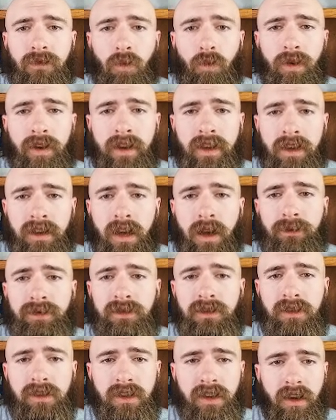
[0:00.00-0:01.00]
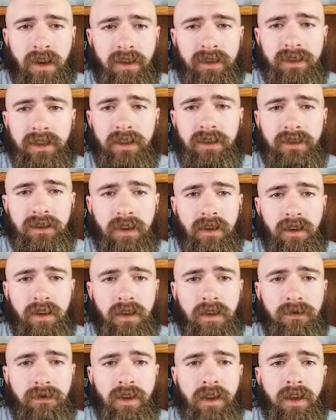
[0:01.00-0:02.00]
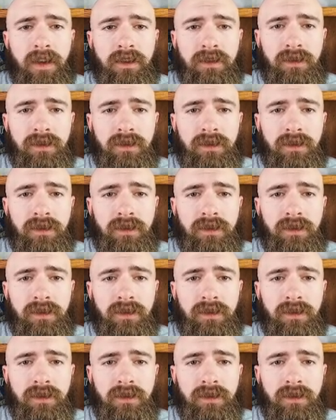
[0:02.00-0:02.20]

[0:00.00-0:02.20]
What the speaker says: when it comes to the content of